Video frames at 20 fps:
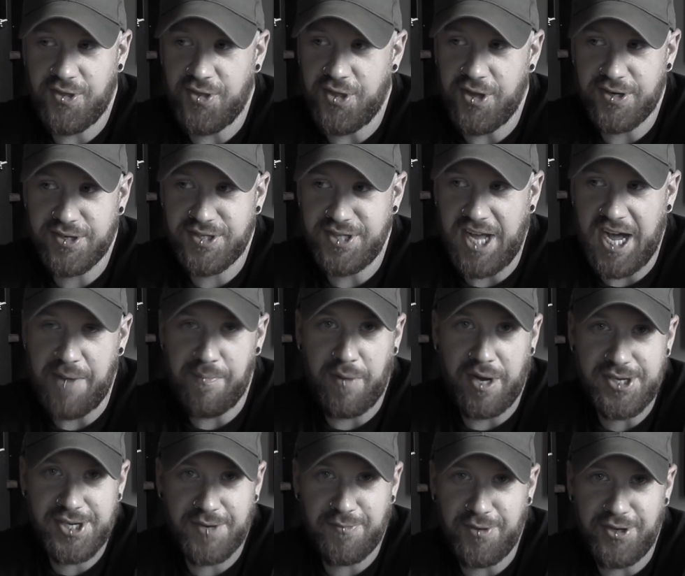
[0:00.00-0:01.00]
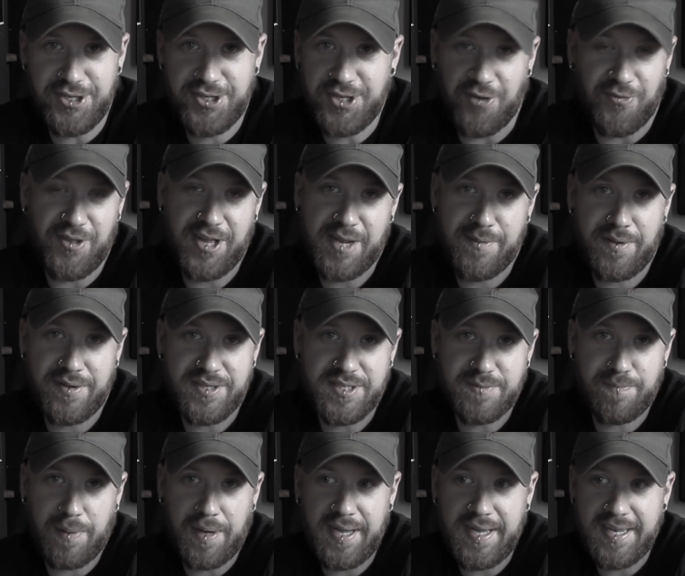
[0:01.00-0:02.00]
There's not much I really don't like about this
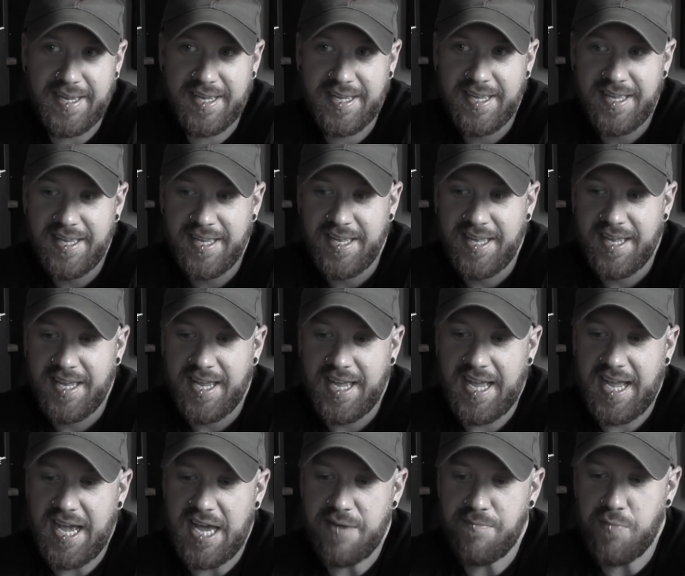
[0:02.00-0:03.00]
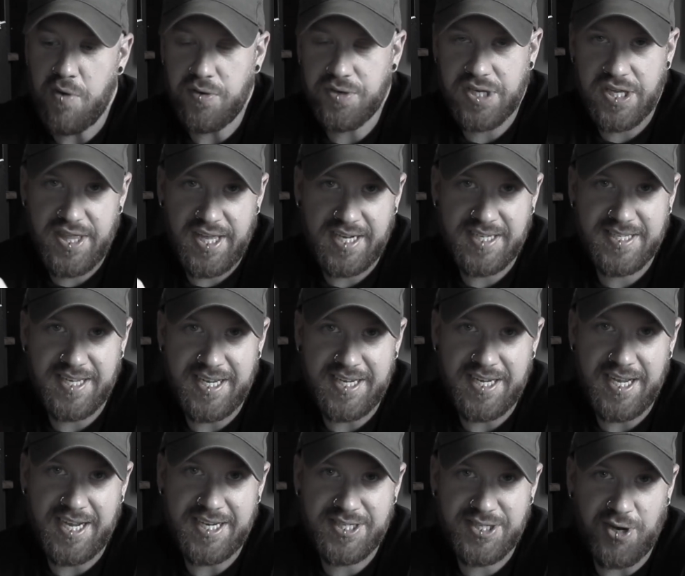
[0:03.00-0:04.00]
bike, and most of the things
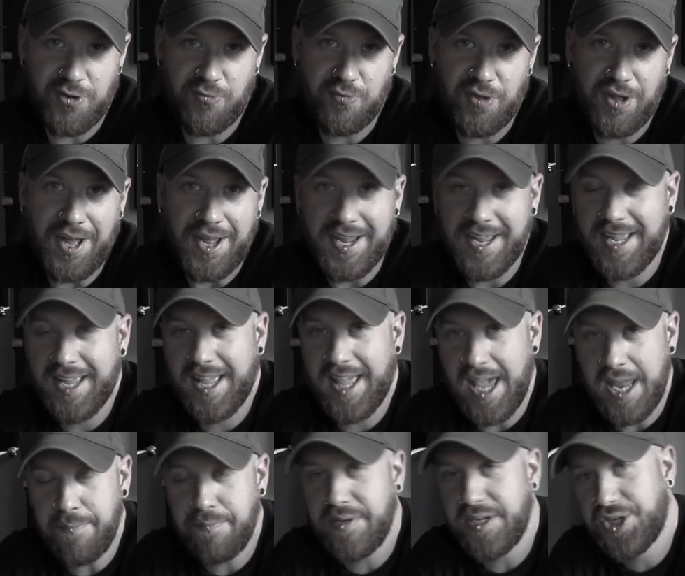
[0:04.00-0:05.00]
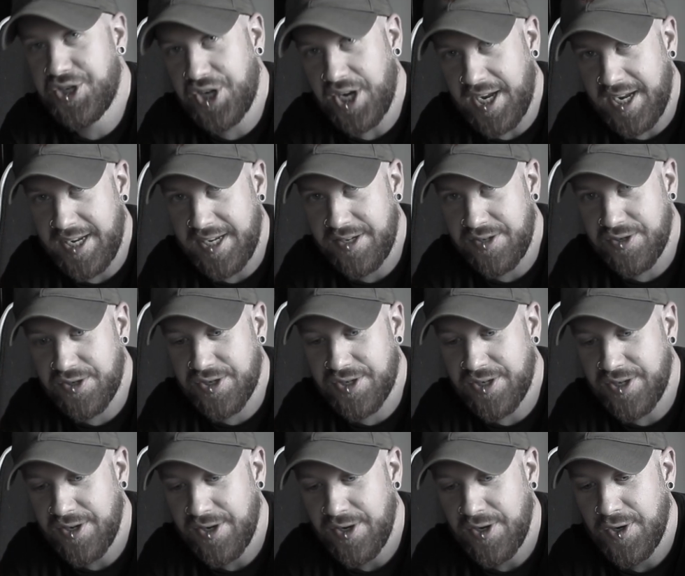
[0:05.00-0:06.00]
I don't like can be
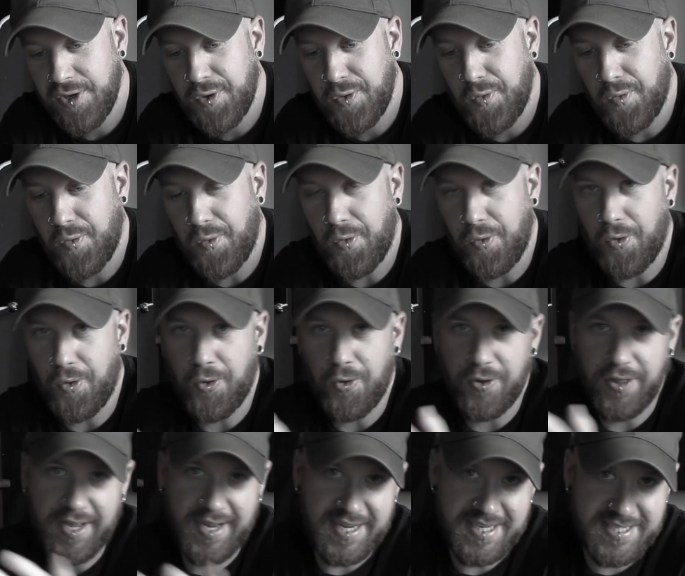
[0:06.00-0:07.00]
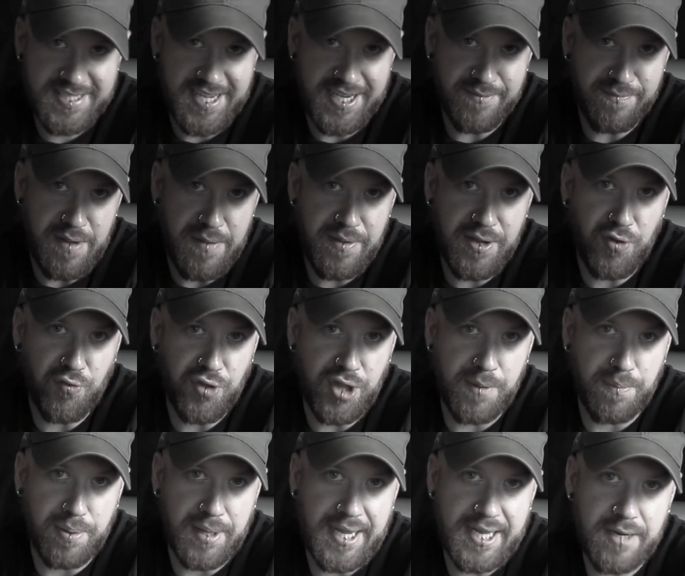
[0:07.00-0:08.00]
changed, or like I said, maybe only
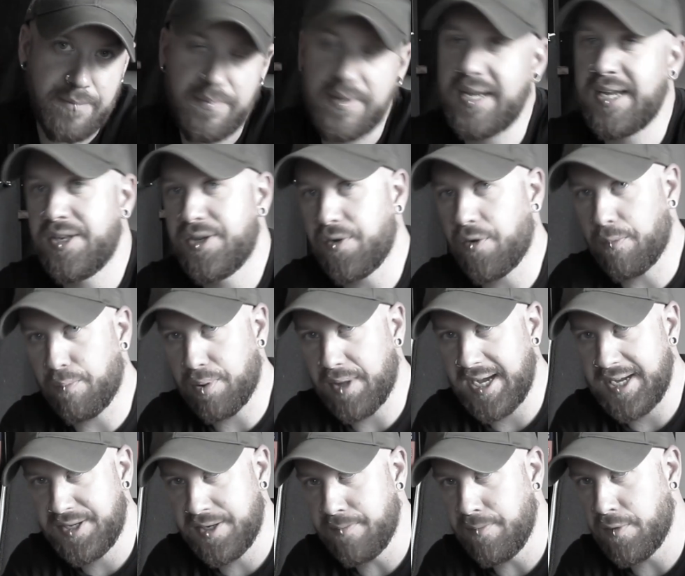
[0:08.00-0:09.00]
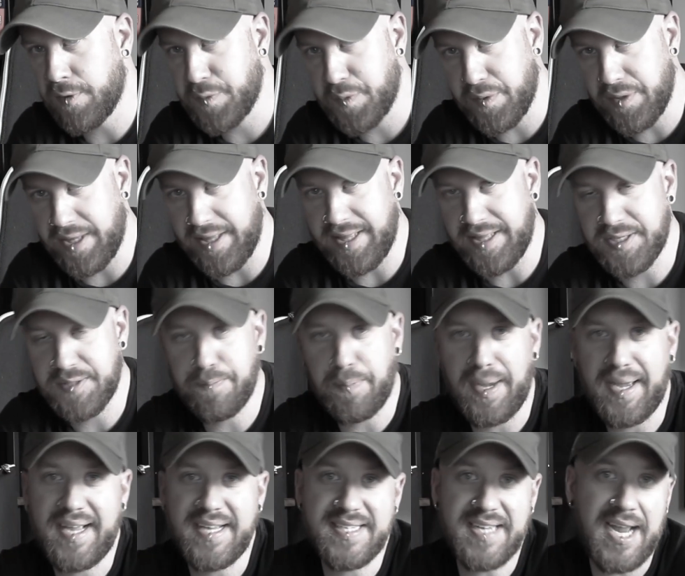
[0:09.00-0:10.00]
apply to me and don't apply to most people that this
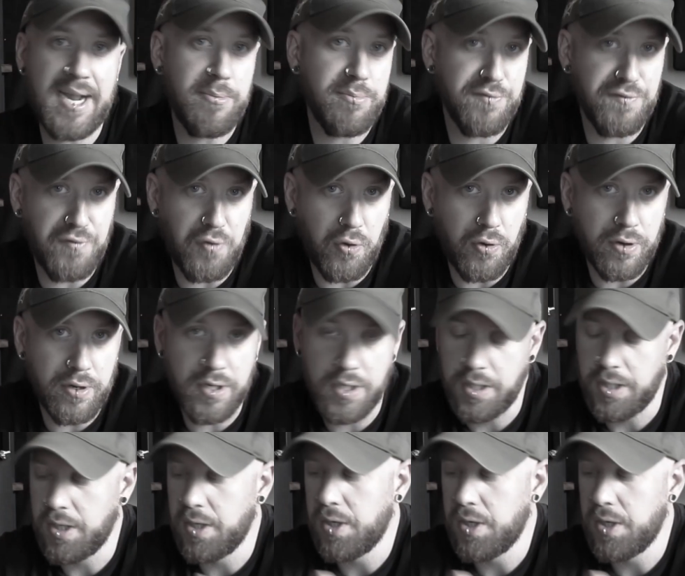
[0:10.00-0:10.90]
bike is aimed for,